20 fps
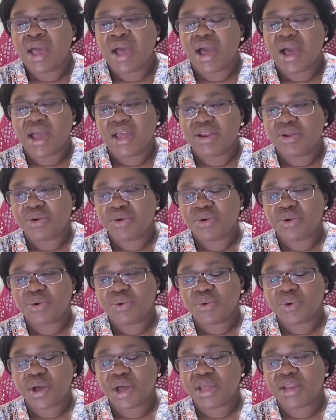I don't
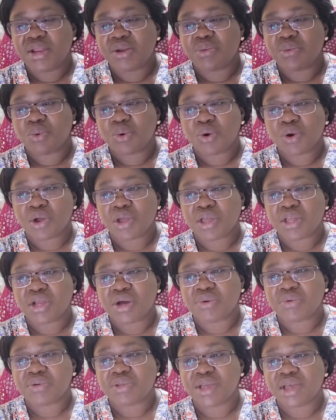know. I didn't work it
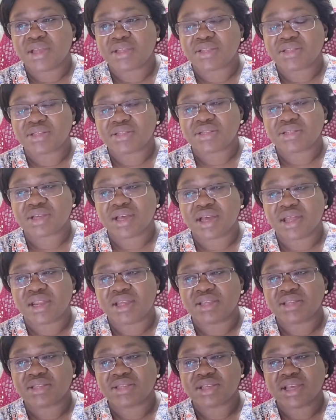out yet. I
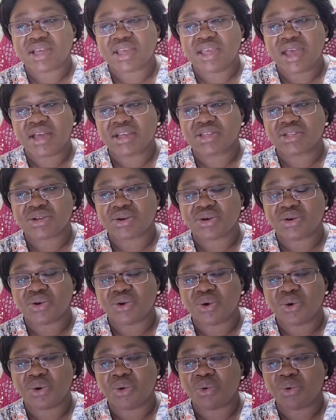didn't say yes or
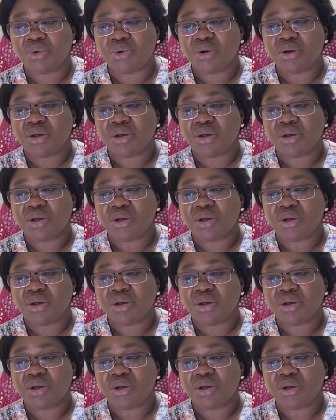no.